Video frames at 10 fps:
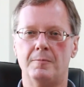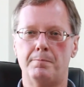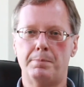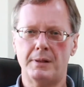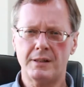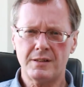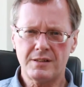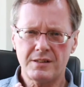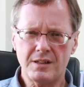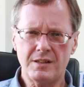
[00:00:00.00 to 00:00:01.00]
But in
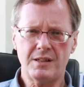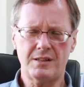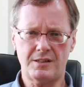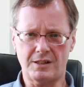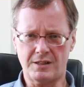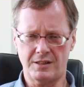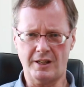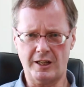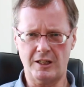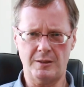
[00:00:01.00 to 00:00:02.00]
statistics and
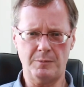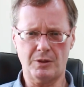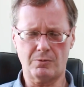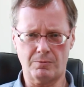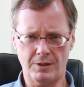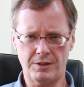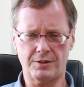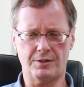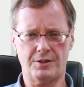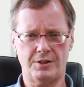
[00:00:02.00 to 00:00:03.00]
academic
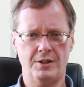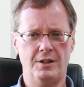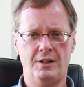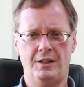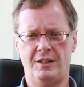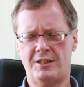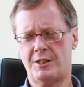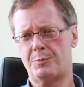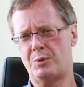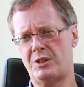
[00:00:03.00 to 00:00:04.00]
research, it's a
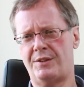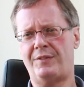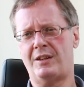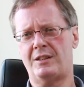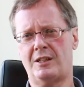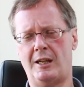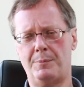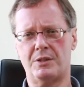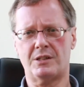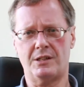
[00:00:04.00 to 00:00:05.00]
specific type
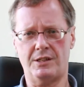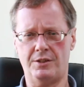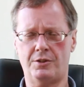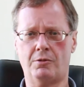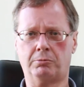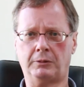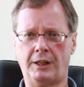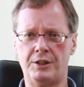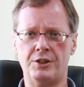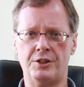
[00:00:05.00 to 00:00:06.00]
of statistical
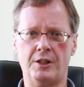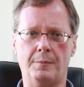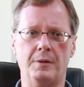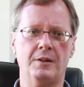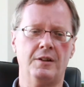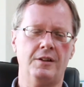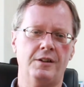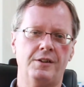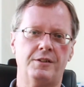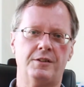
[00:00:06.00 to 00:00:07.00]
relationship.
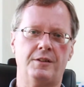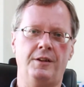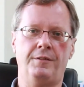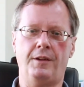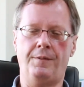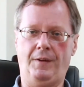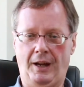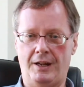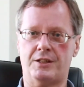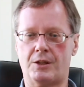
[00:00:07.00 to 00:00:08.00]
If
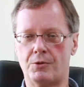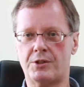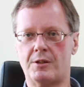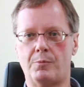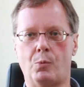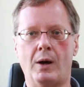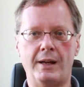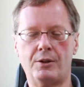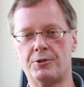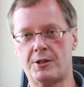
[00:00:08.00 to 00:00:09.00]
X goes up, Y
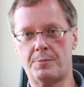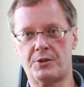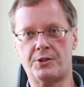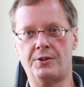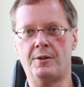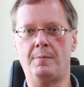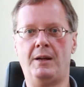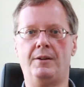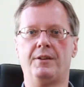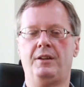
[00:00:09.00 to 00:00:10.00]
goes up a certain
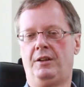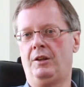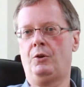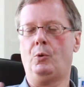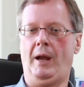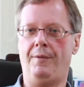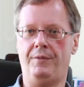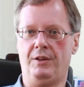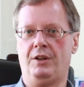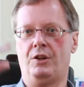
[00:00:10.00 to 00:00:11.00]
amount, and you can graph
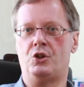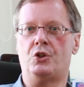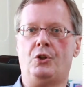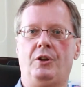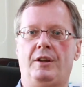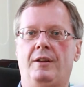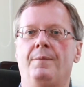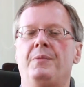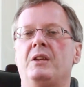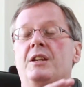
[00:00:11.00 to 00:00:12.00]
it, you can chart it.
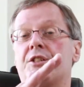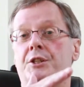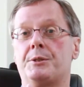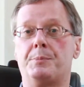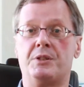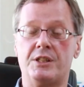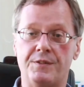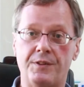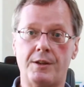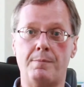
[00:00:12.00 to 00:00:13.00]
It's a
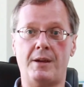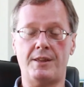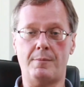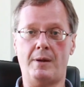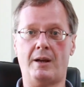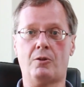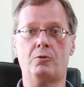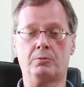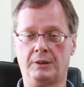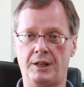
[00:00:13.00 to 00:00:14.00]
specific mathematical
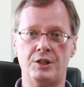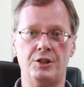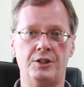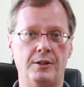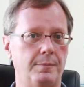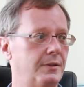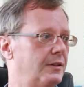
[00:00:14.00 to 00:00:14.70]
relationship.